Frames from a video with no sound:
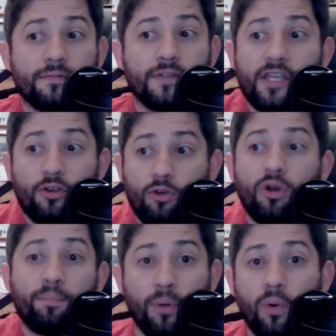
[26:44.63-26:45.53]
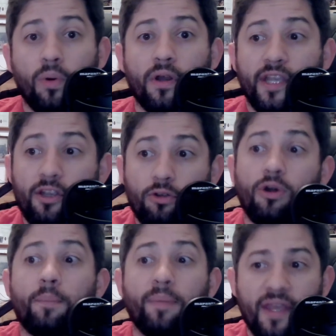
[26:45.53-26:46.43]
He grew up poor. He
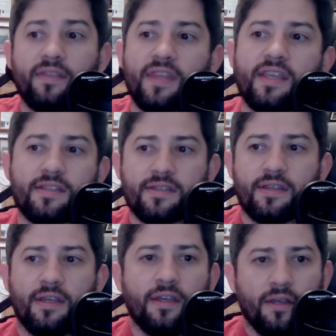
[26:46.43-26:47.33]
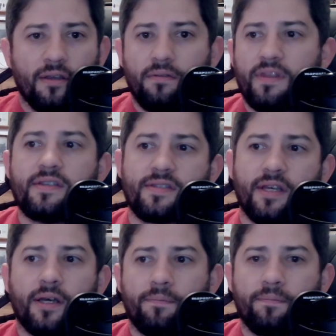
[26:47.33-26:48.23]
grew up in these these
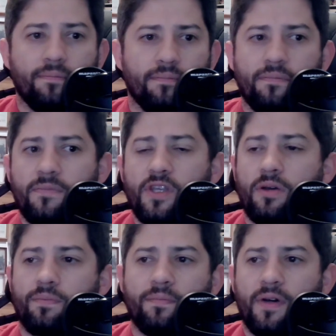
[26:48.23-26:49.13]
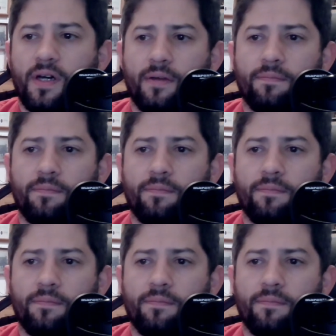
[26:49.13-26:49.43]
uh." you know, uh,